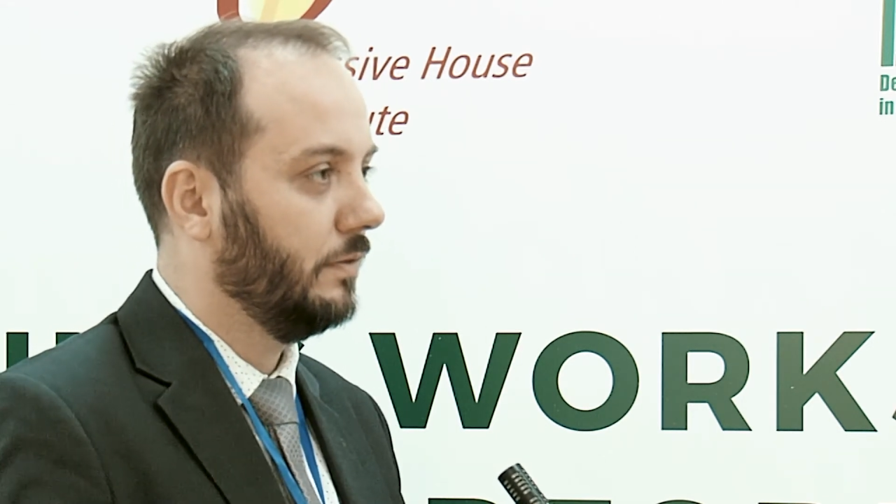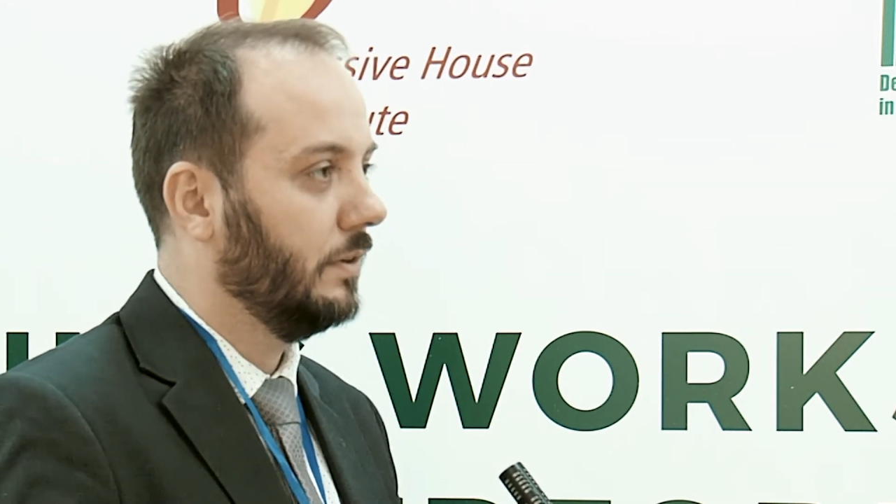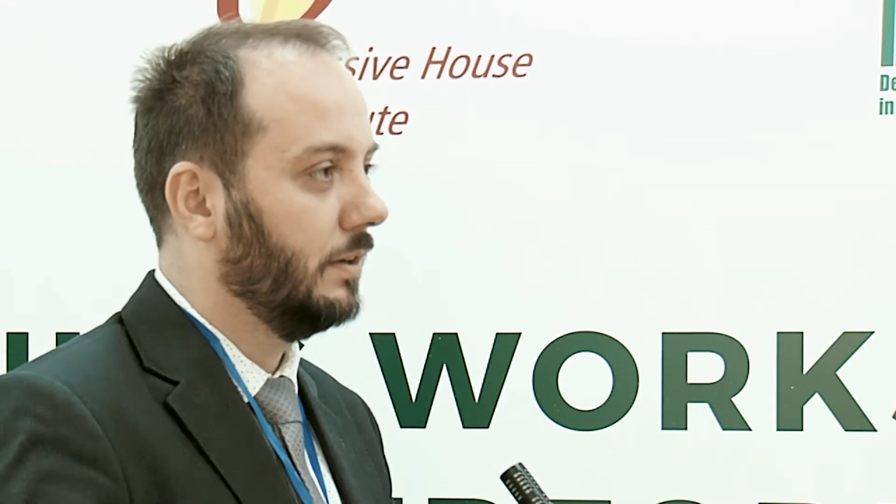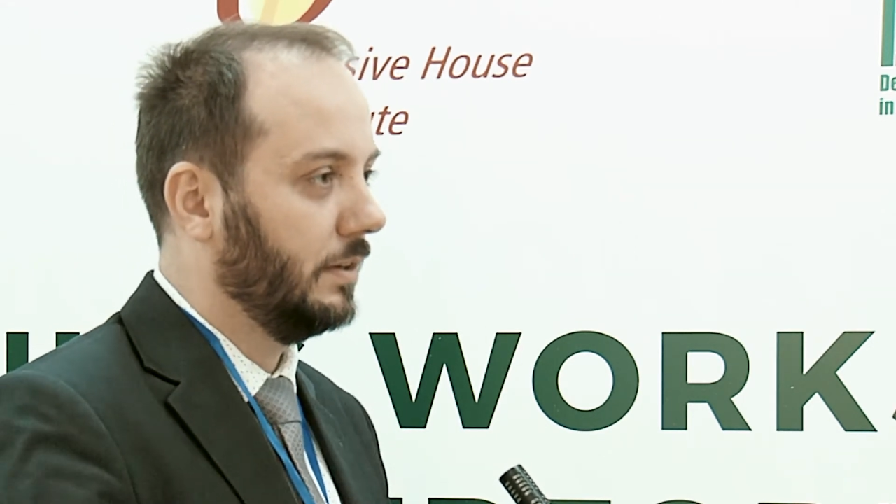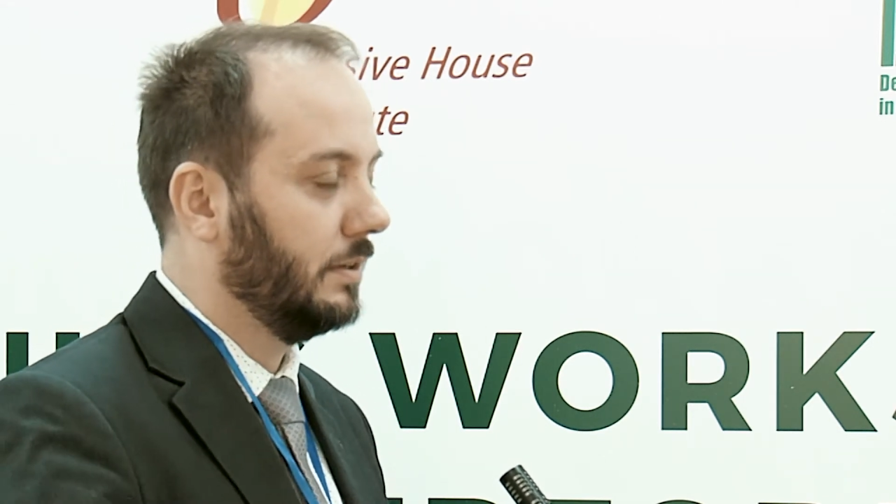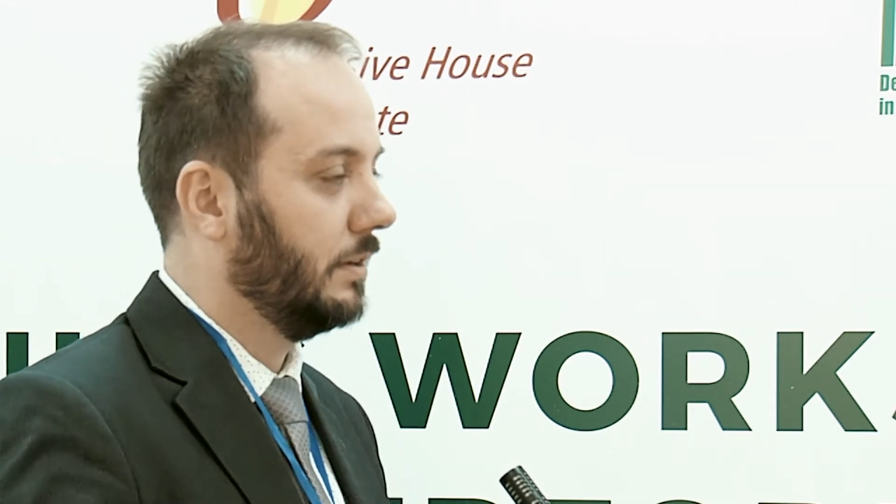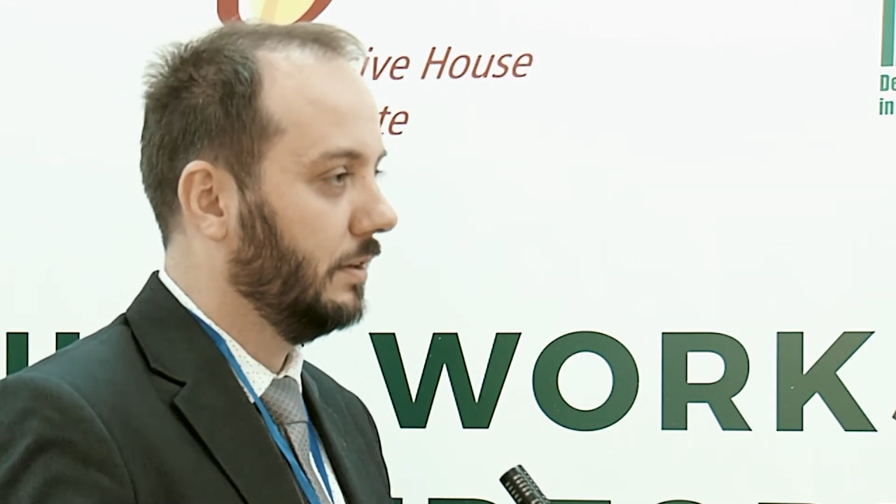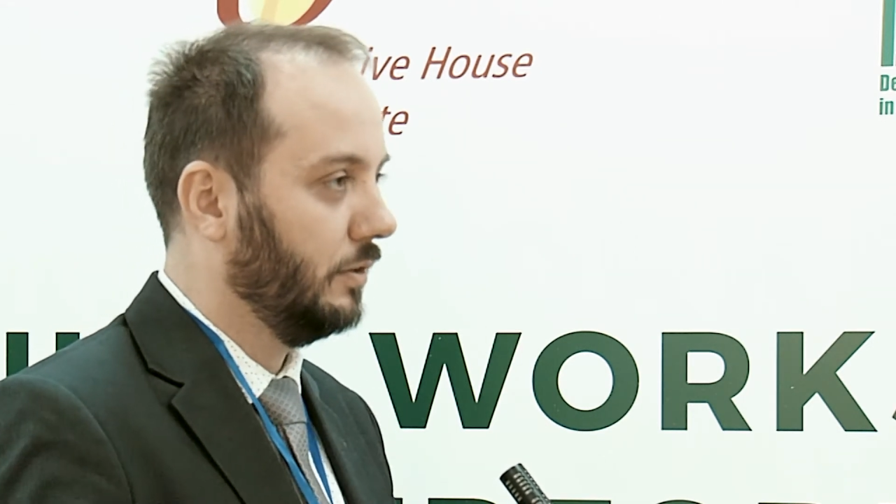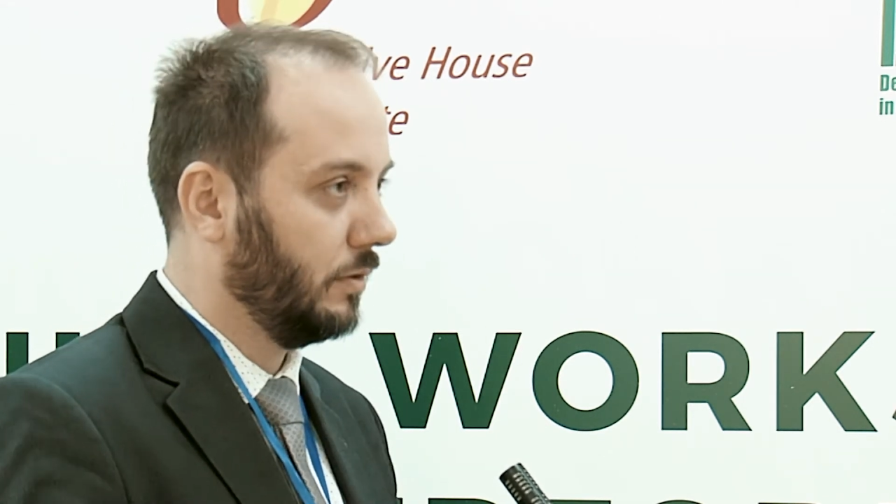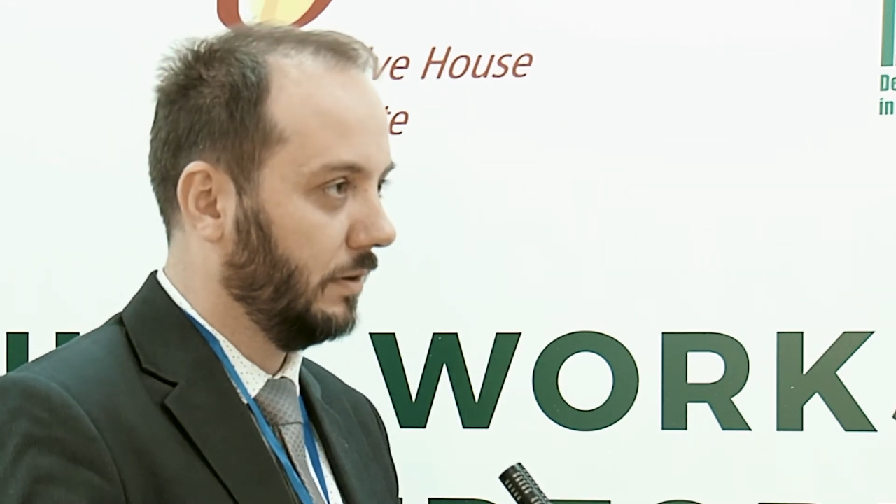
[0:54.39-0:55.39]

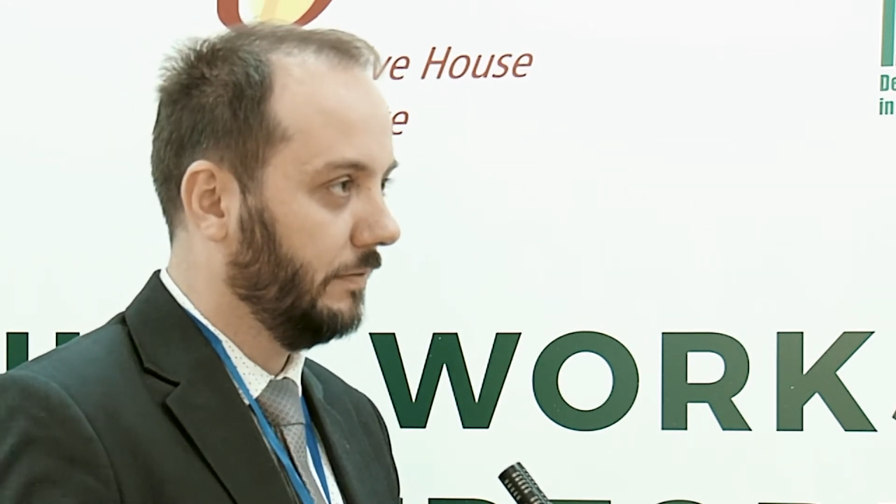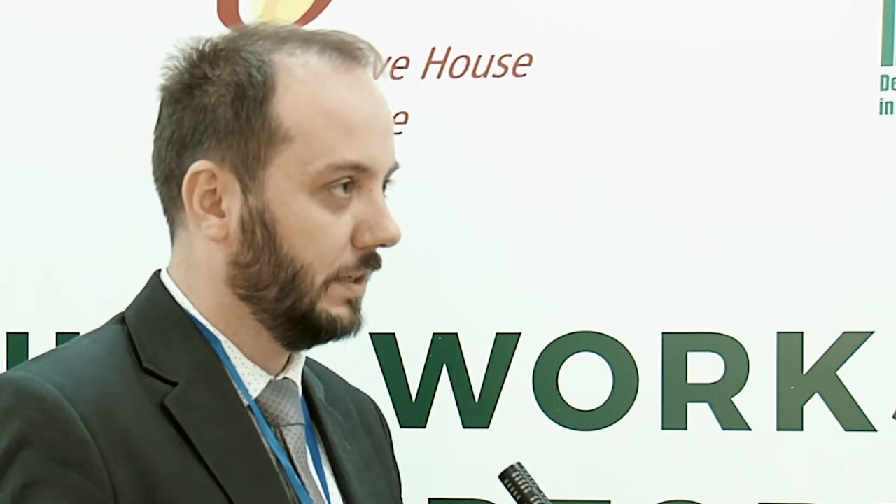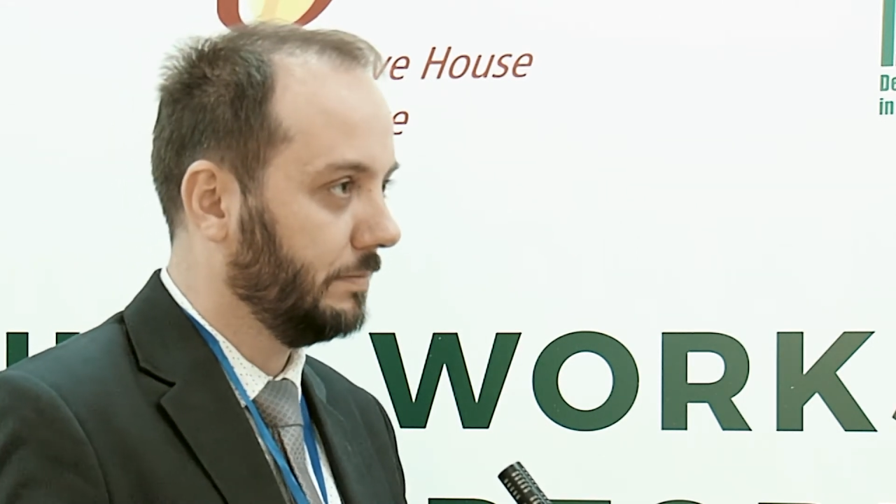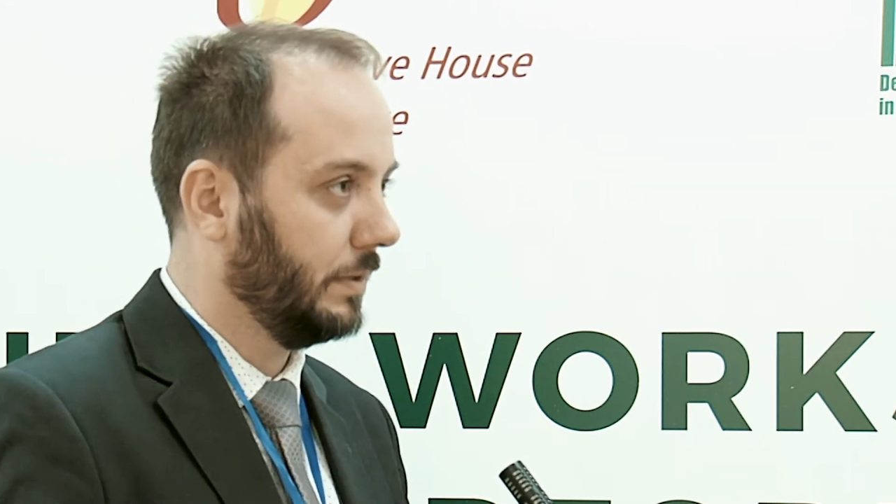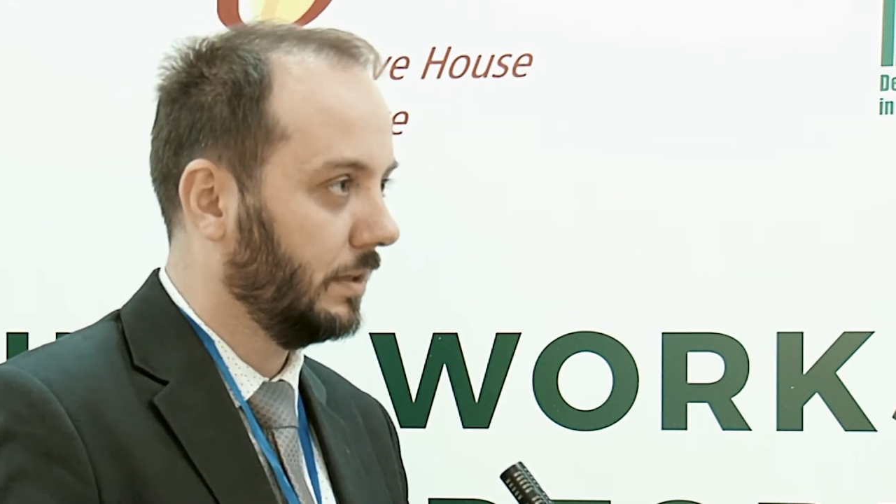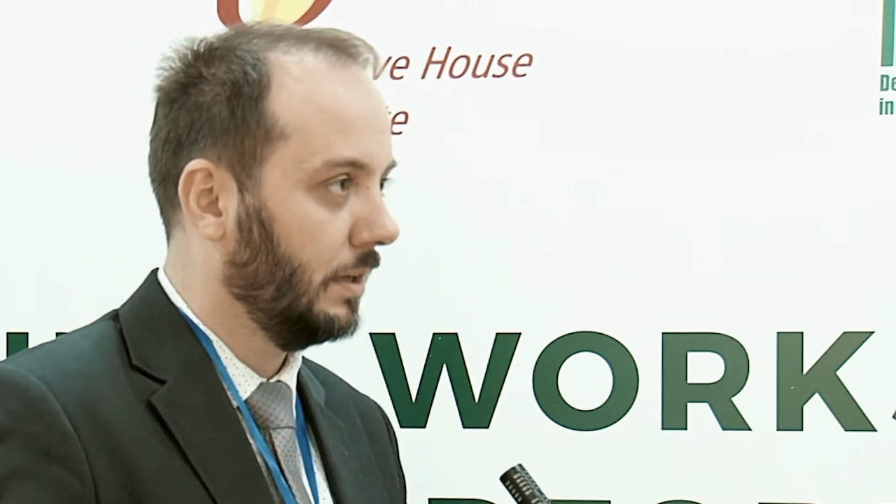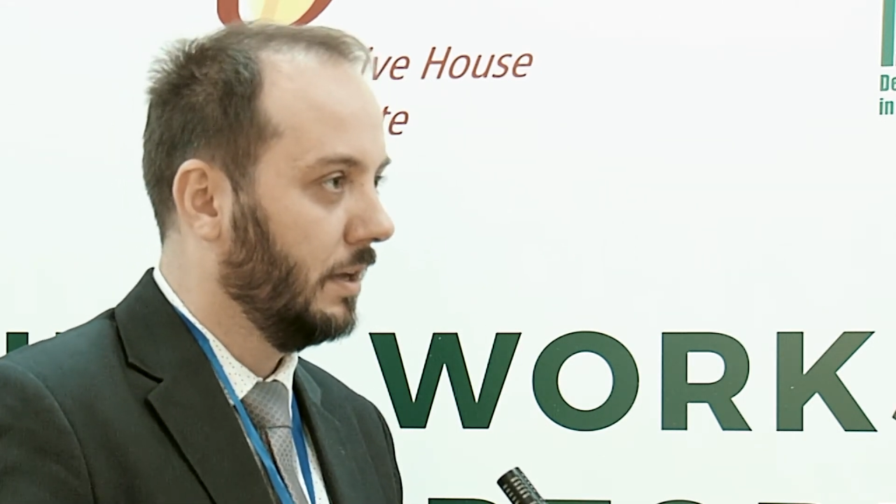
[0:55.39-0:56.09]
returning your investment?